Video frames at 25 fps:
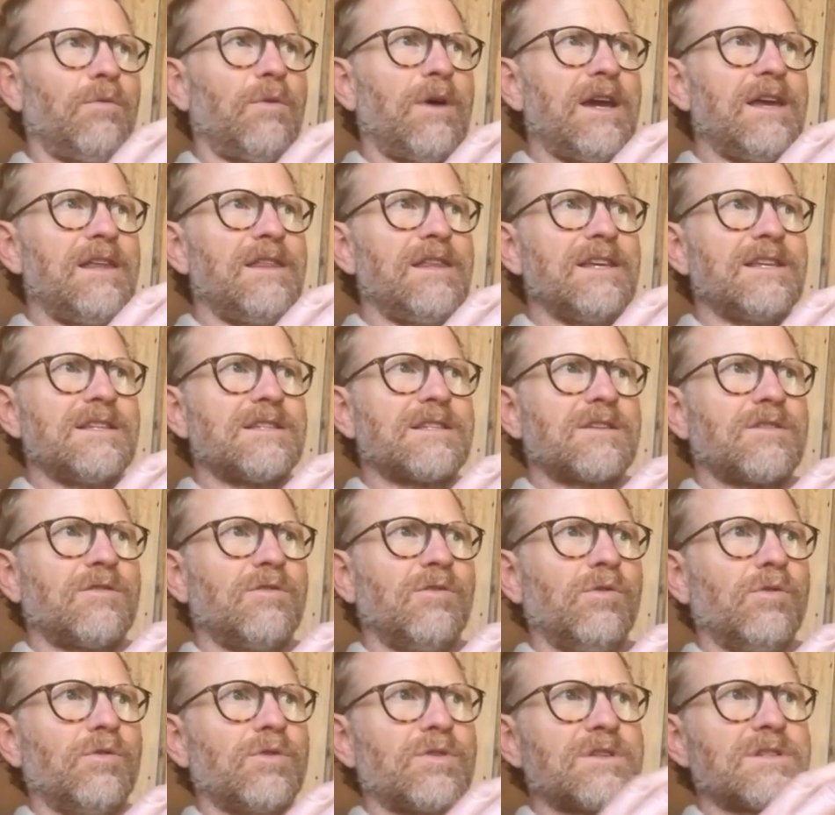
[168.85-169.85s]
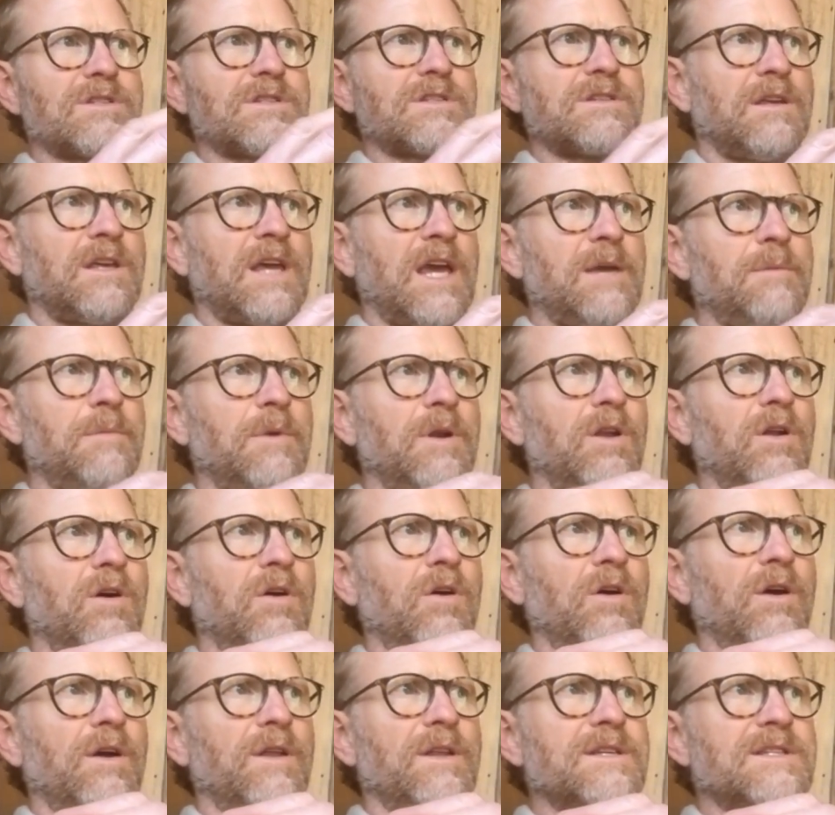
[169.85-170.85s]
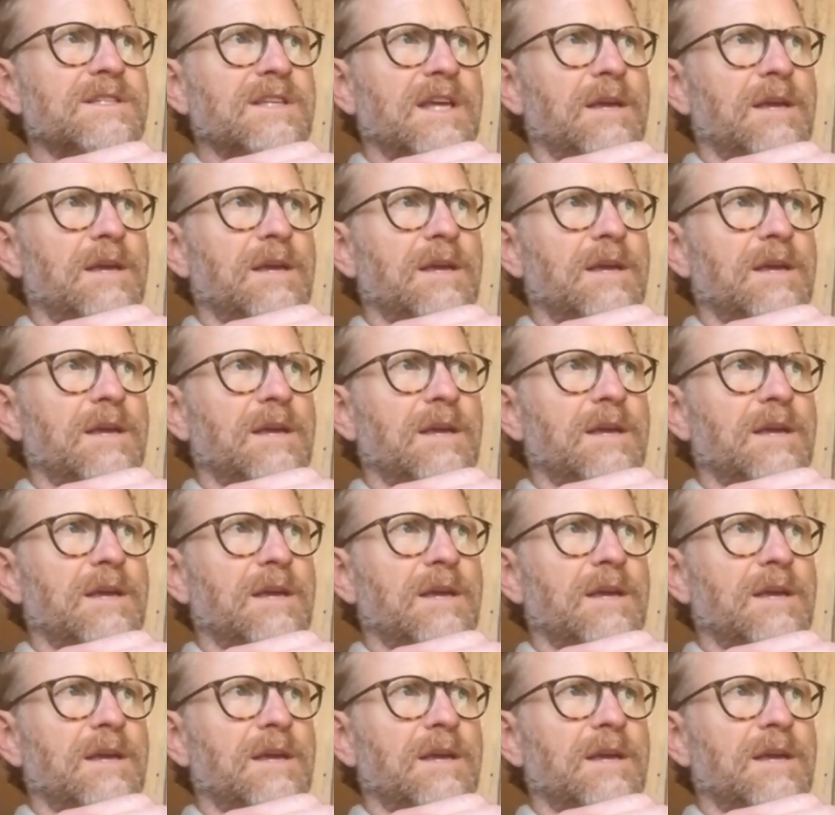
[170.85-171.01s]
way this course came along at the